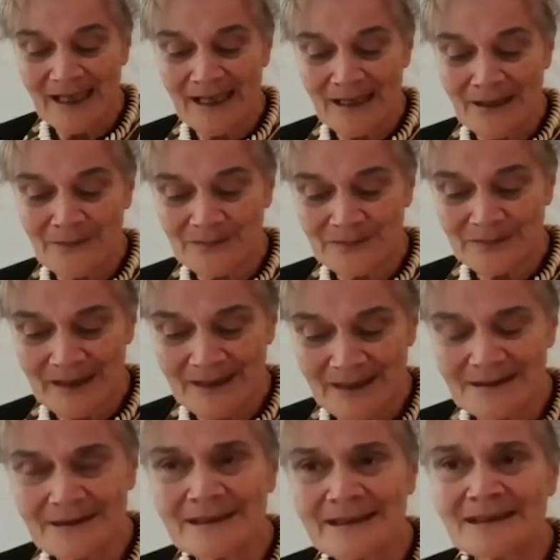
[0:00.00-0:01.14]
And
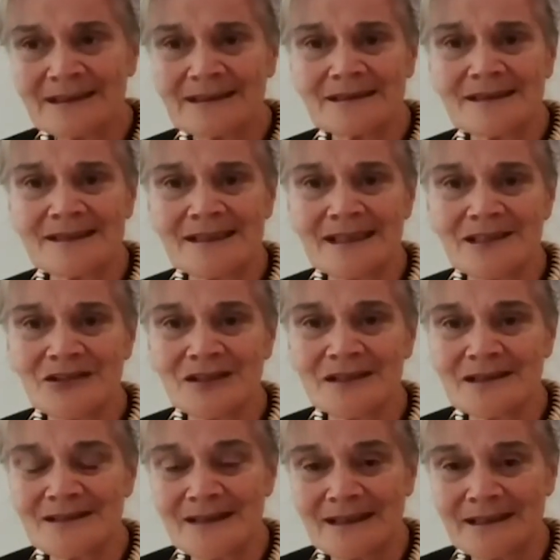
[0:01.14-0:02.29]
Nick is
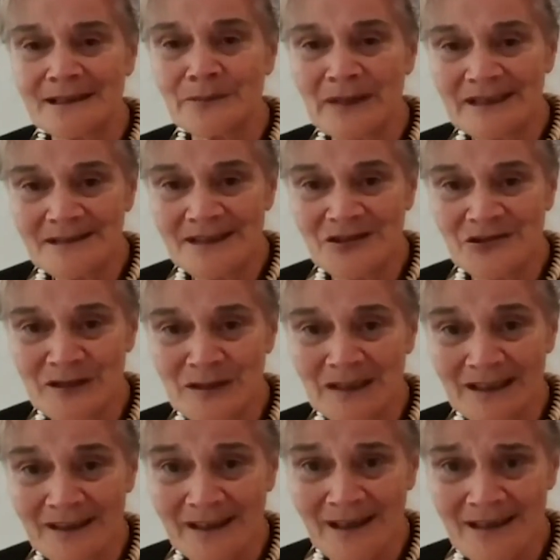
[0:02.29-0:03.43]
teaching in a mainstream
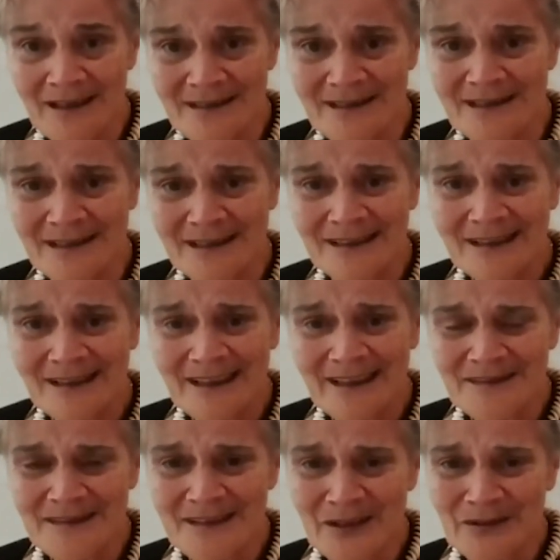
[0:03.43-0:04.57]
class,
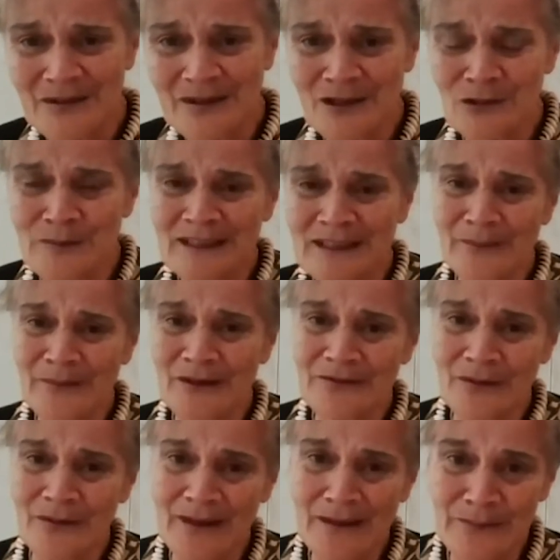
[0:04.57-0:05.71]
and so he'll be coming
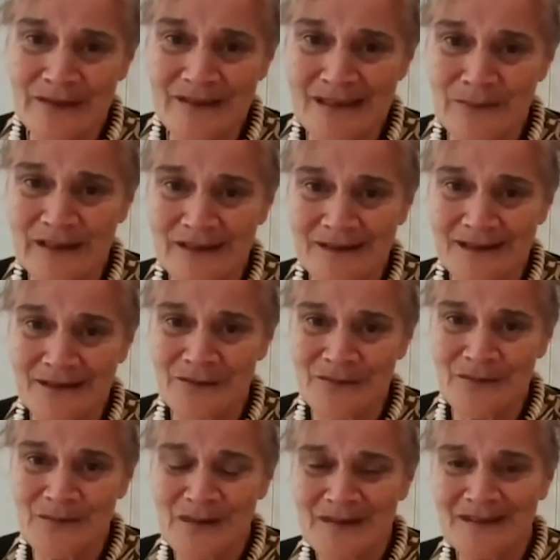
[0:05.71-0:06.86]
from that perspective.
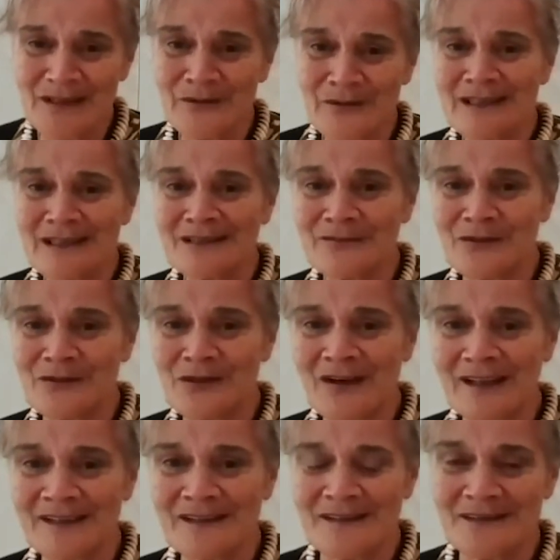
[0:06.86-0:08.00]
So he, if you
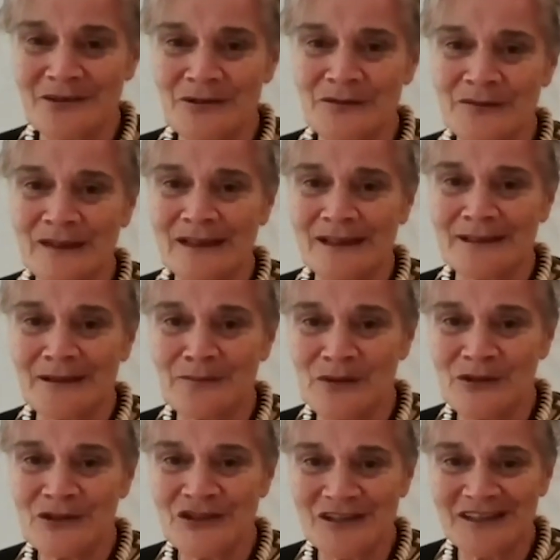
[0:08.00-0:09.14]
like, is sort of an
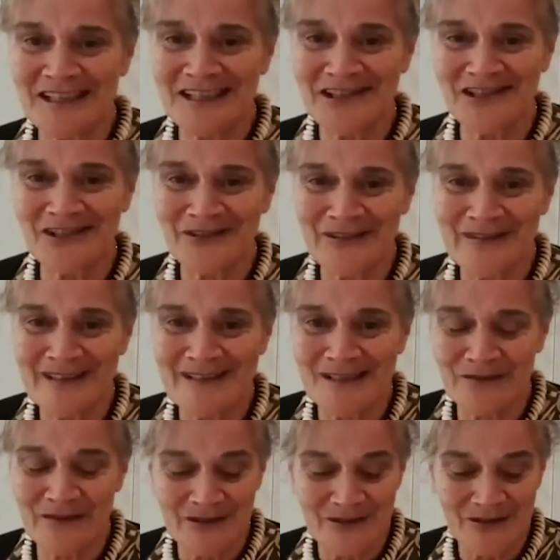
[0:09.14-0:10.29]
emerging teacher in this
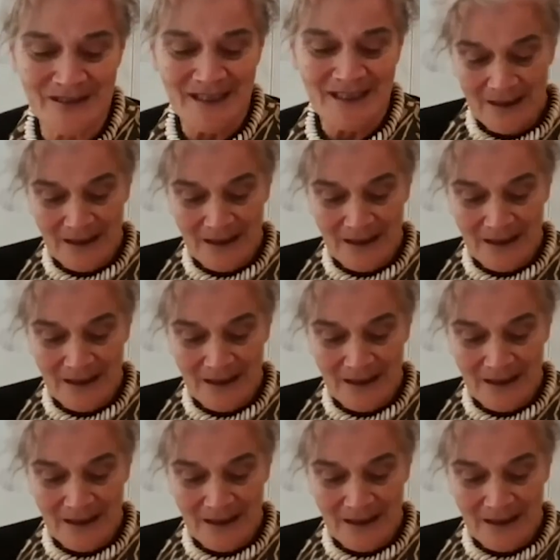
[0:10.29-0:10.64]
field.